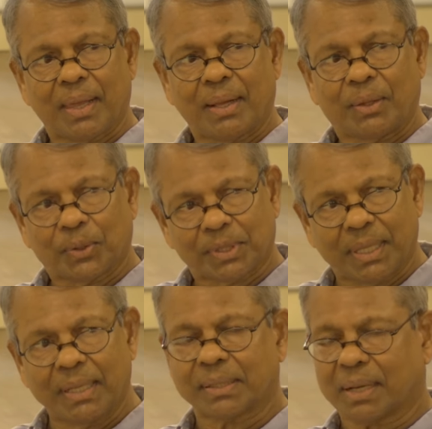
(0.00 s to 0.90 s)
Those
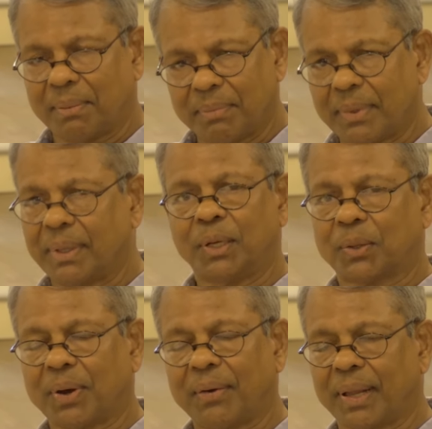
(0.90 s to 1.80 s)
things come
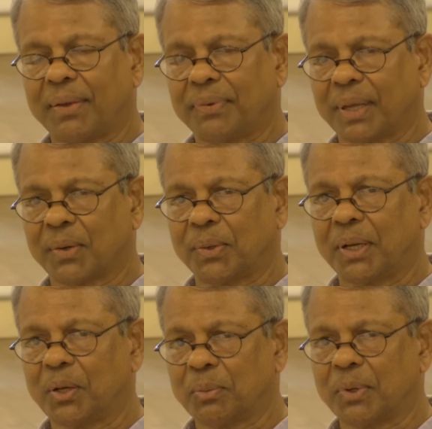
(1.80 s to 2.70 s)
into our life,
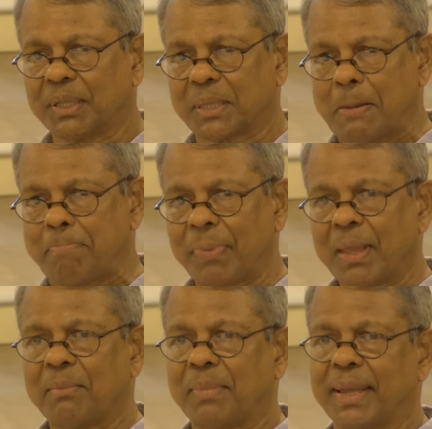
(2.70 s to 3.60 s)
according to Buddhism,
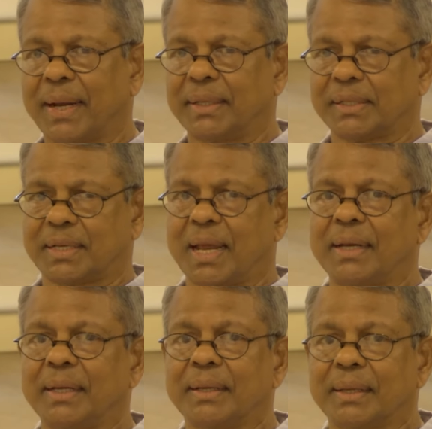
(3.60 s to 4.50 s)
by
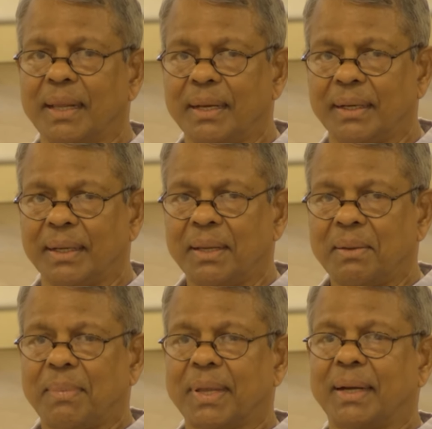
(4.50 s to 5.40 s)
understanding reality,
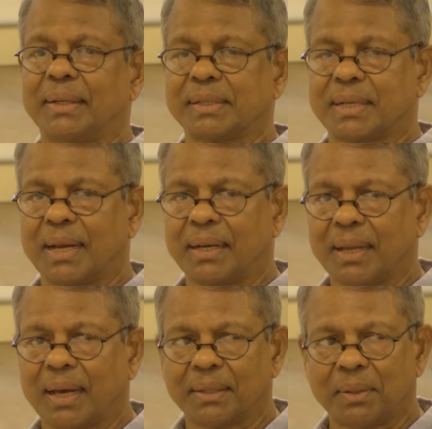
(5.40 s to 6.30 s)
by understanding
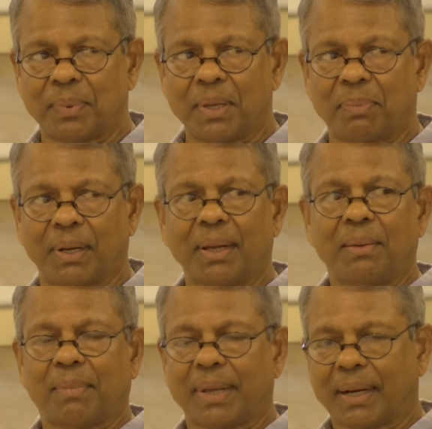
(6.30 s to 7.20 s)
other people,
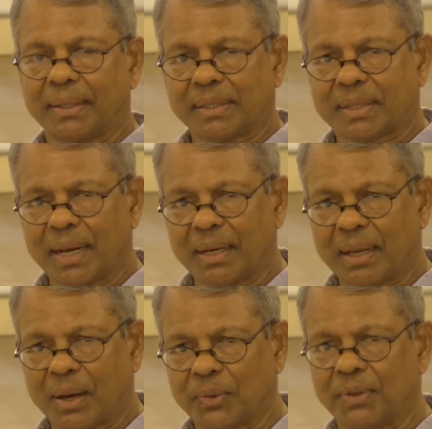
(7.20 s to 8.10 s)
by understanding
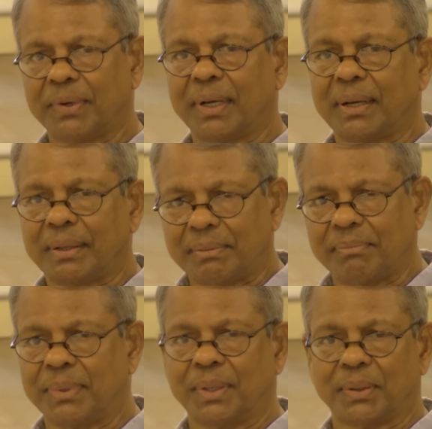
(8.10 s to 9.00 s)
how the
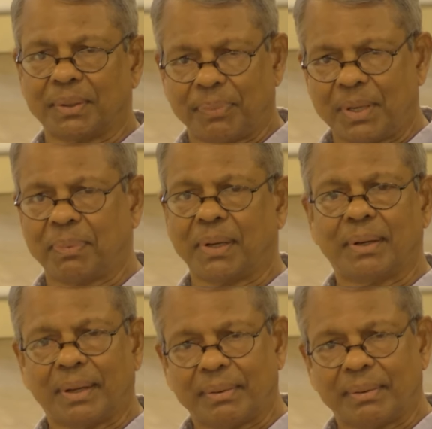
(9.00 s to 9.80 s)
world, the people